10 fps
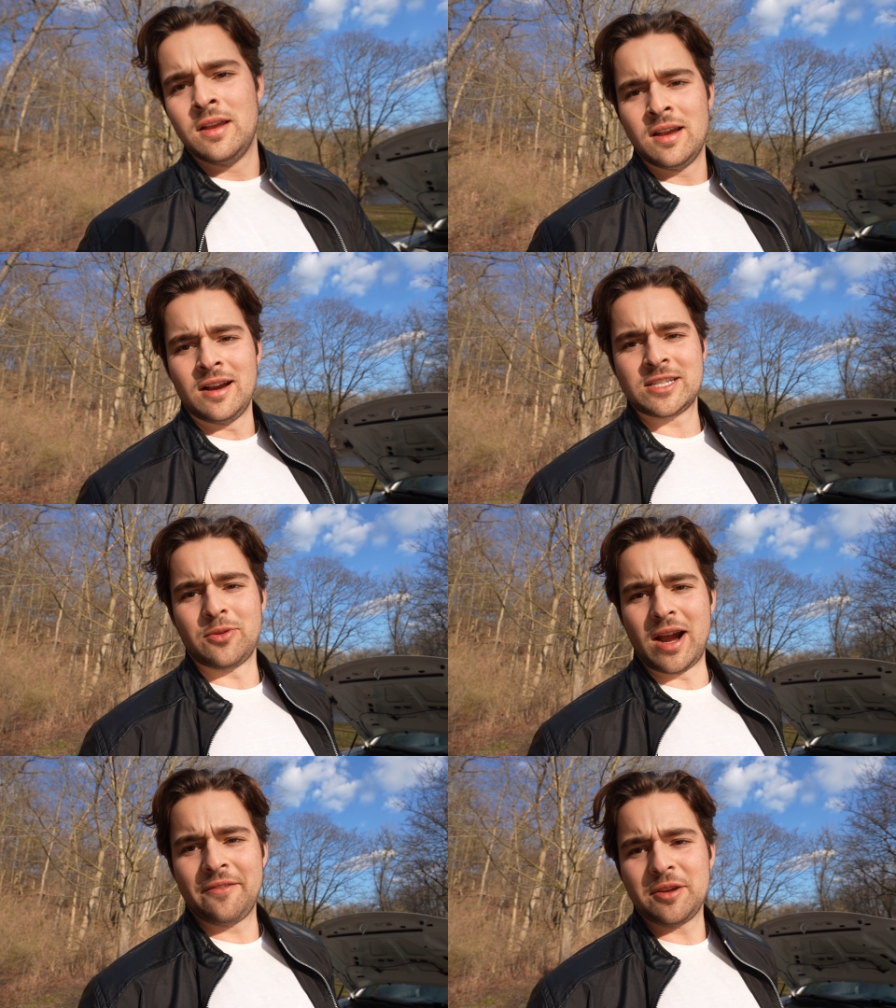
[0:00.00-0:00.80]
I
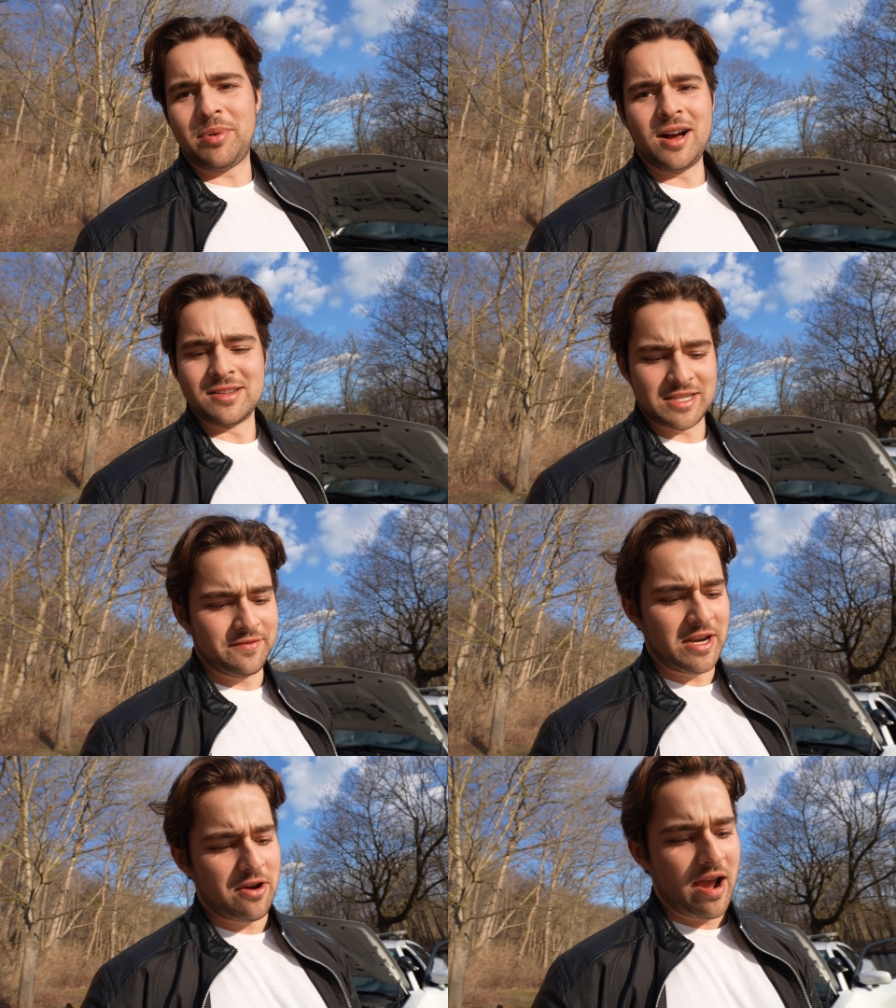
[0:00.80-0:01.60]
swear, I have to pause this
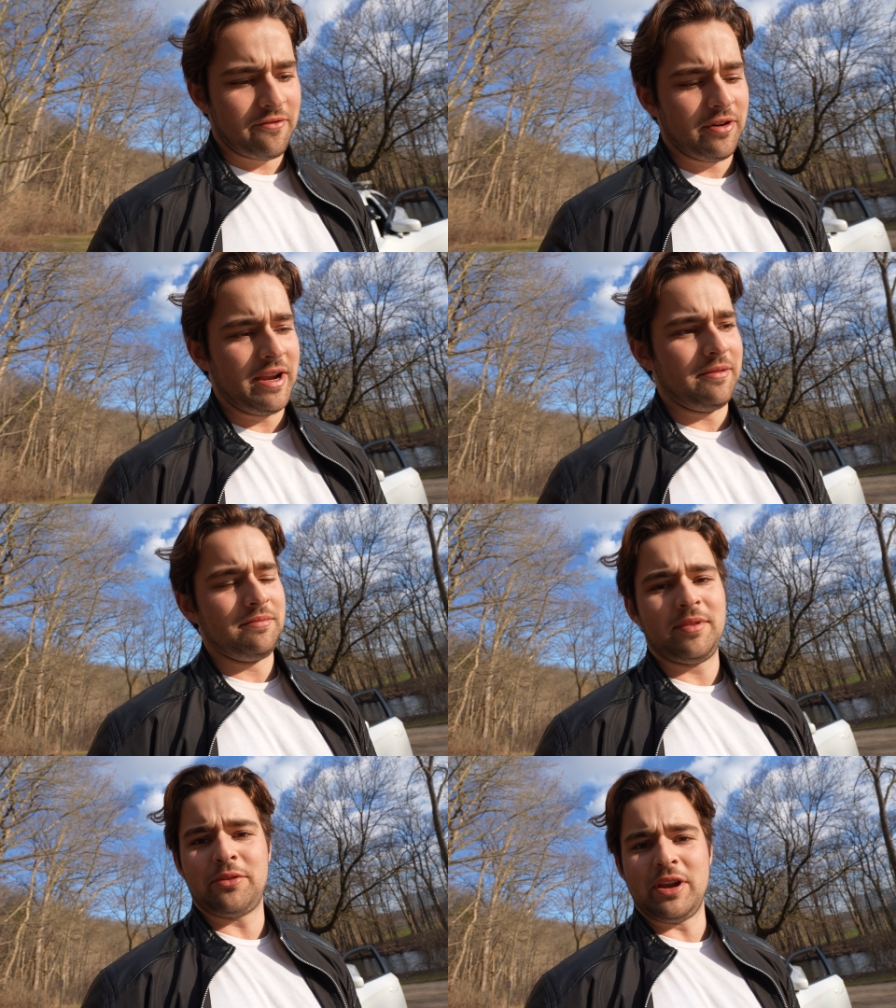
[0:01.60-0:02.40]
video every
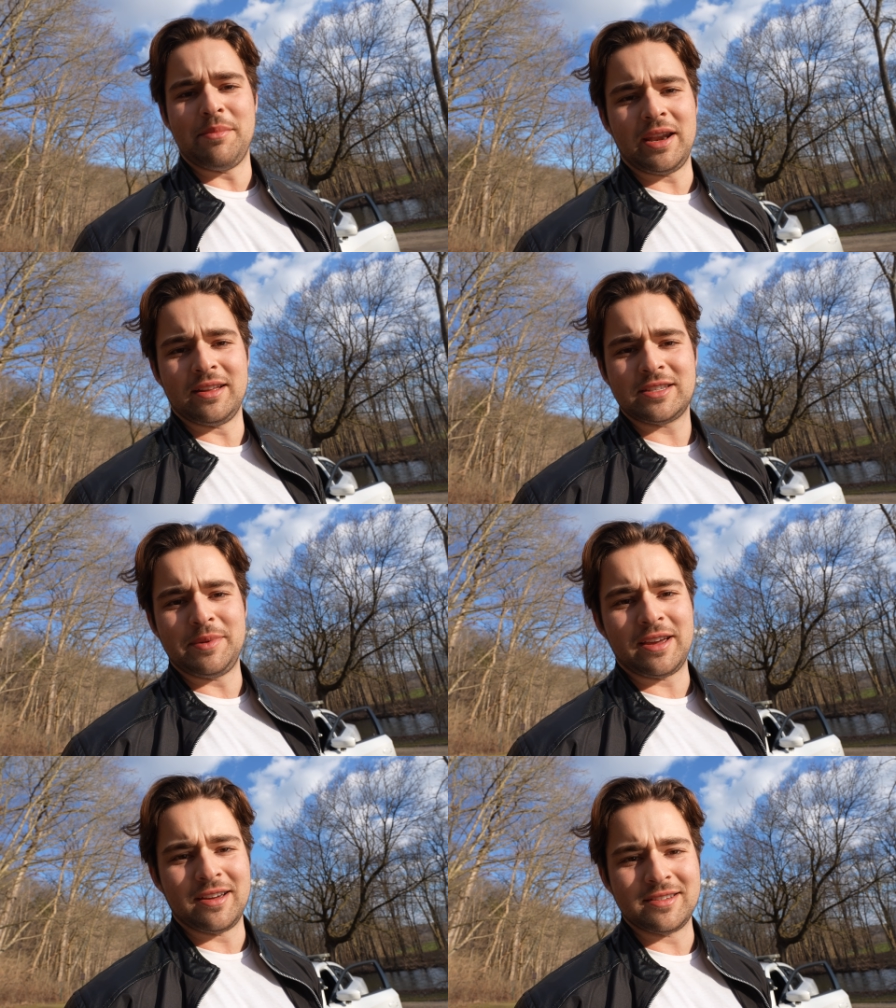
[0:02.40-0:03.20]
3 minutes
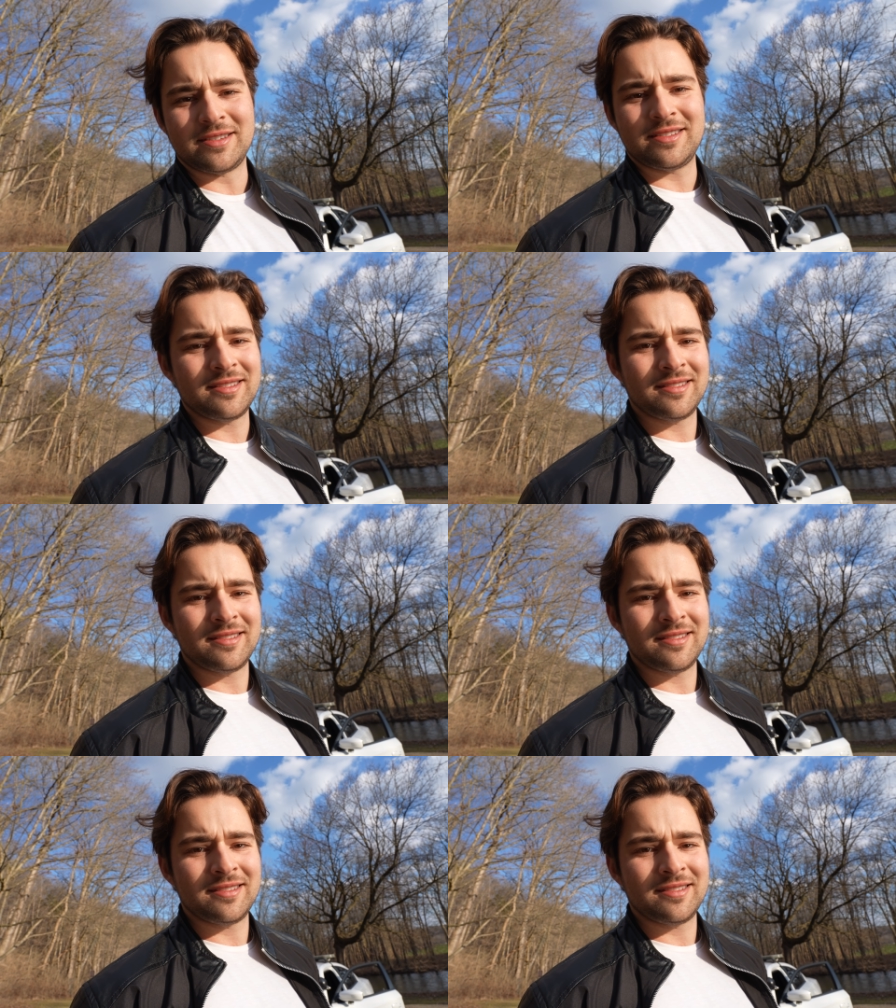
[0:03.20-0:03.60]
because